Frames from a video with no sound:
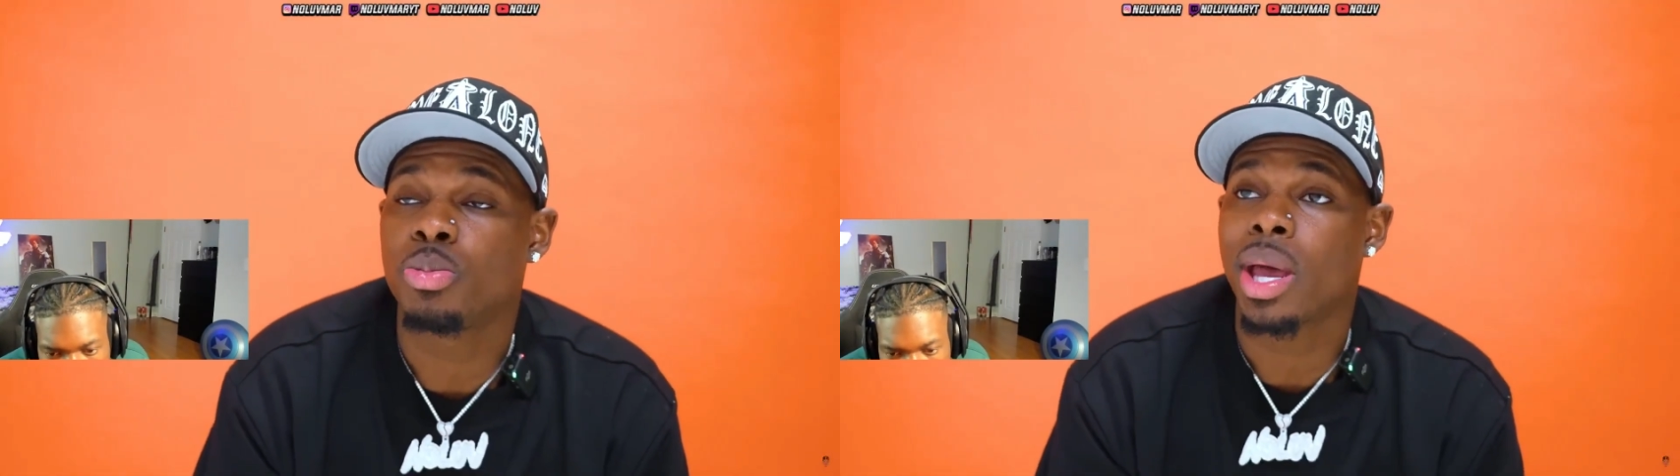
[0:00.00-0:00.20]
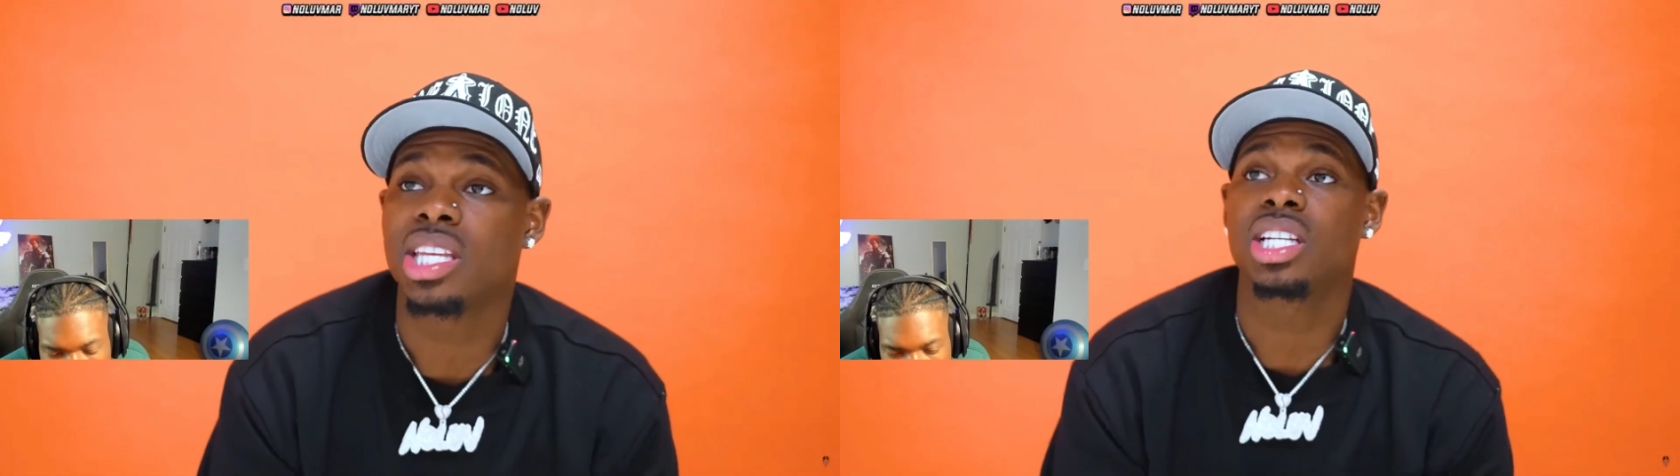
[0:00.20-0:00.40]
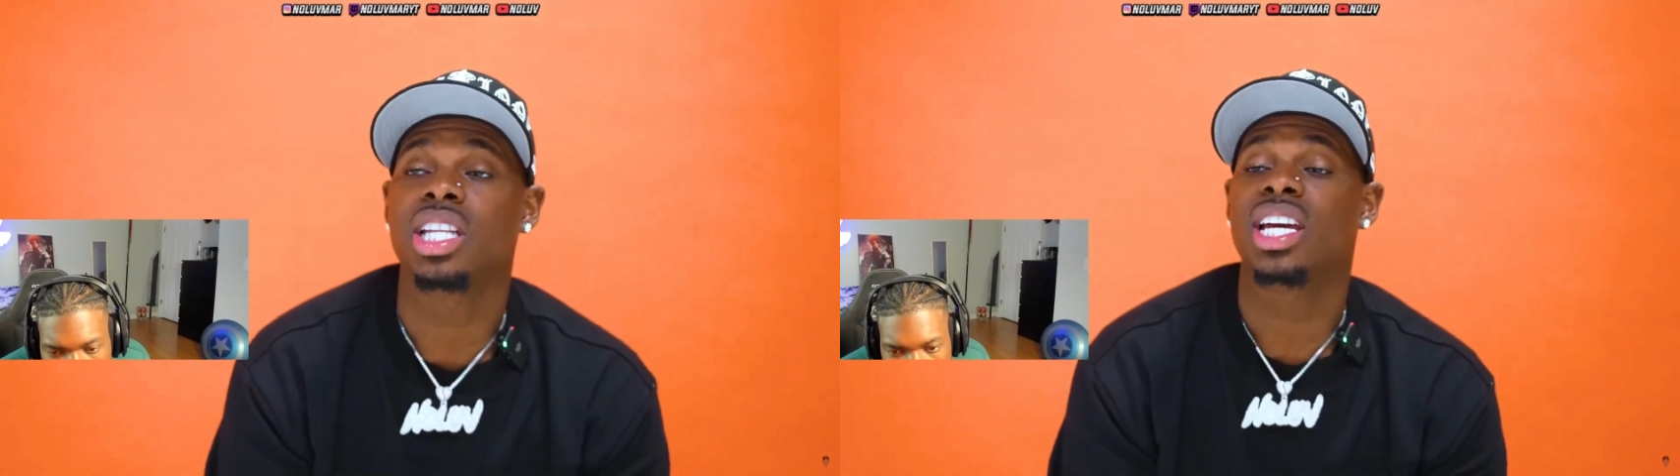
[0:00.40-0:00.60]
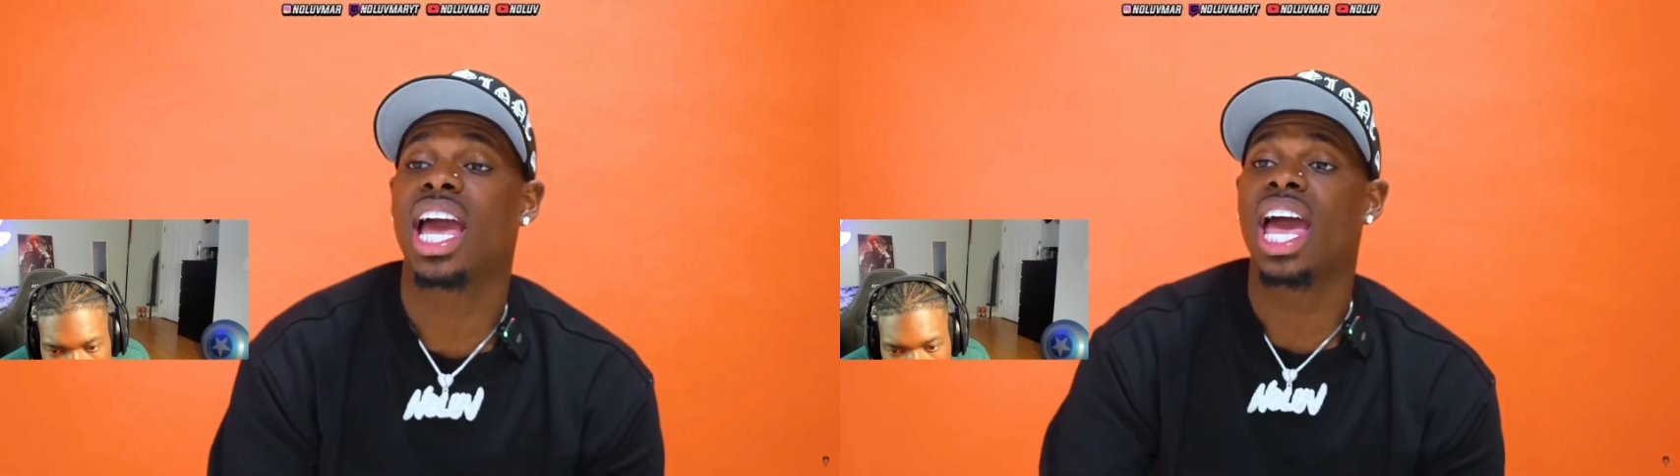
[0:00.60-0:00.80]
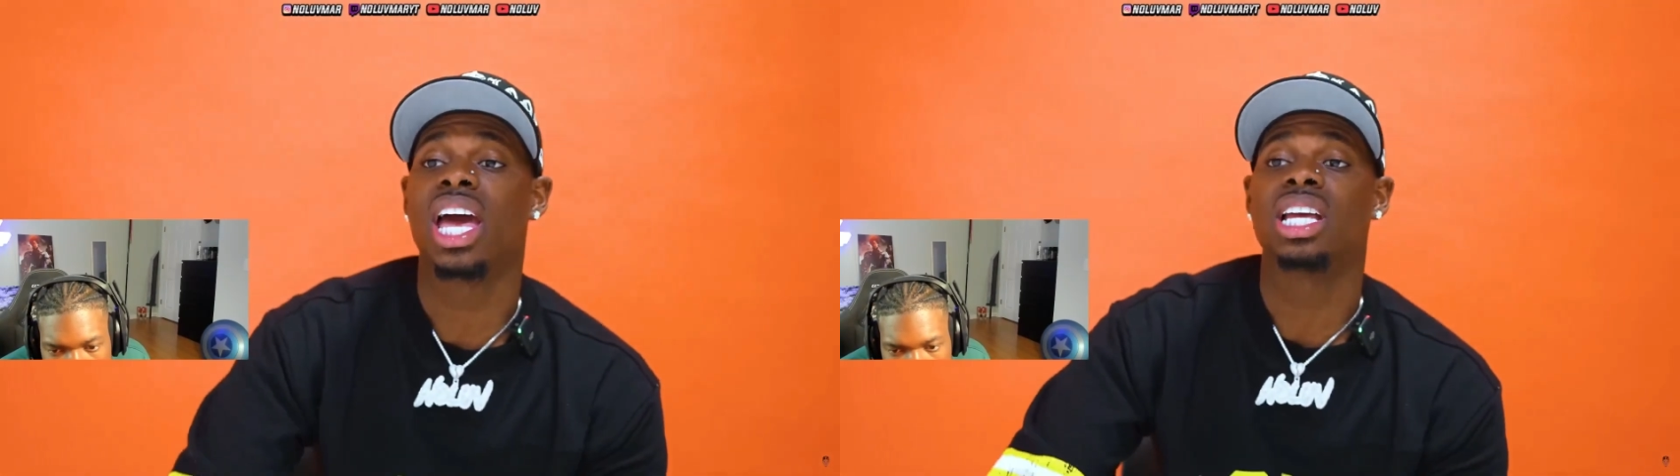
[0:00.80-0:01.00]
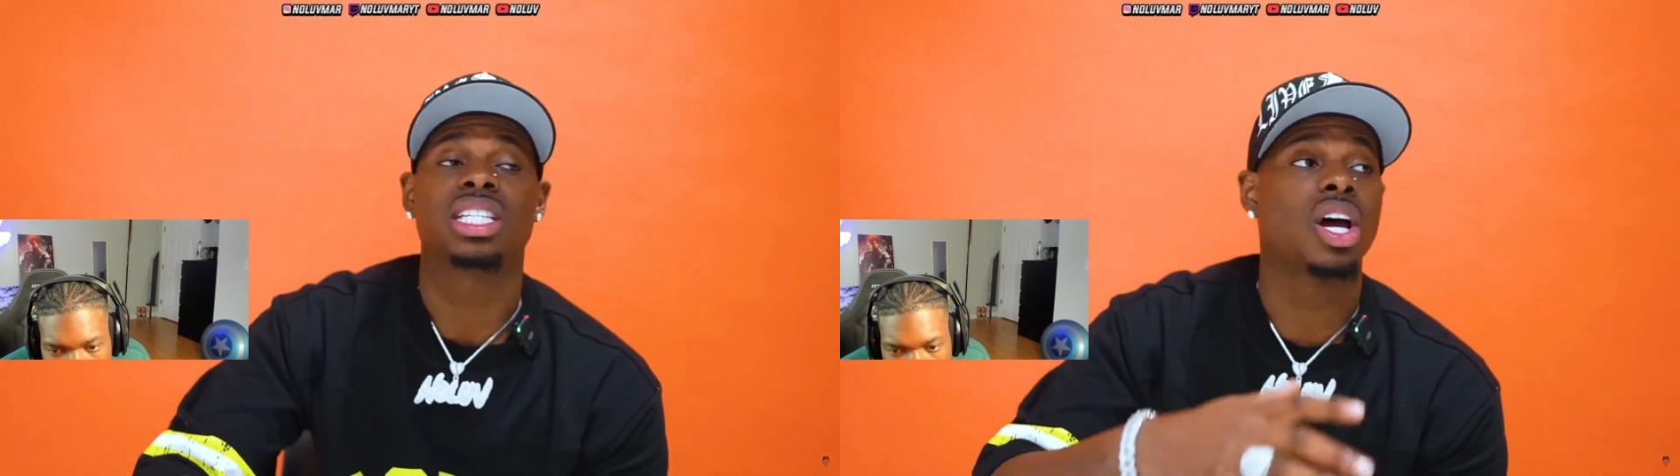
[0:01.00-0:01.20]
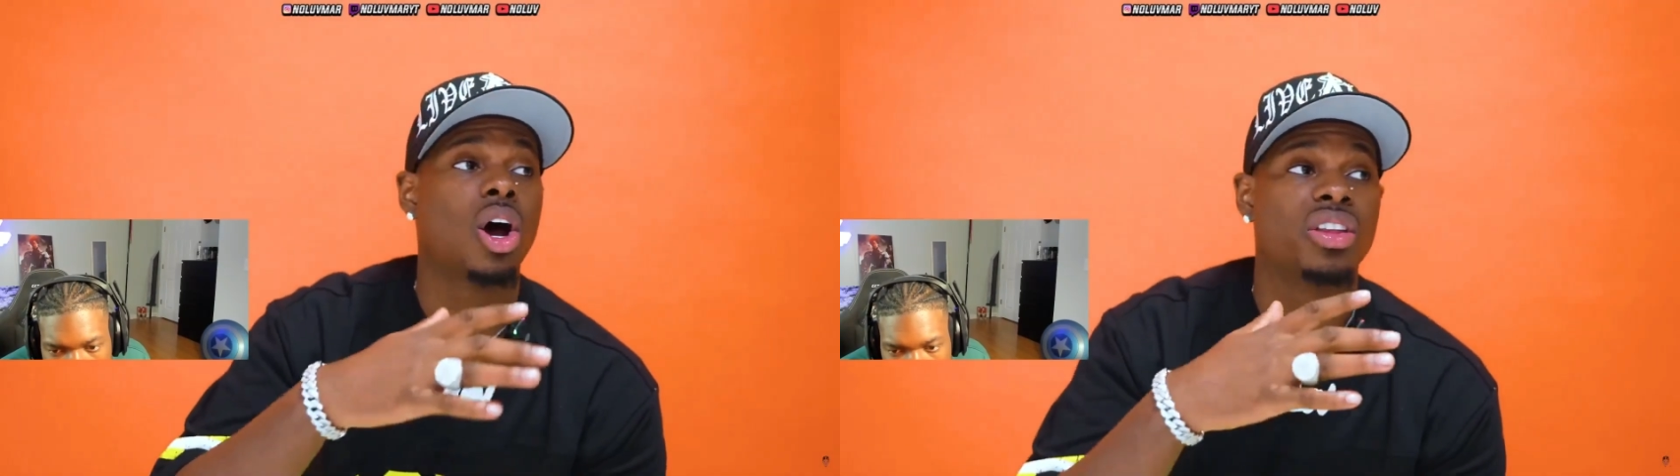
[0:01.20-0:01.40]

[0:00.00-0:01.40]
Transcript: You basically could ask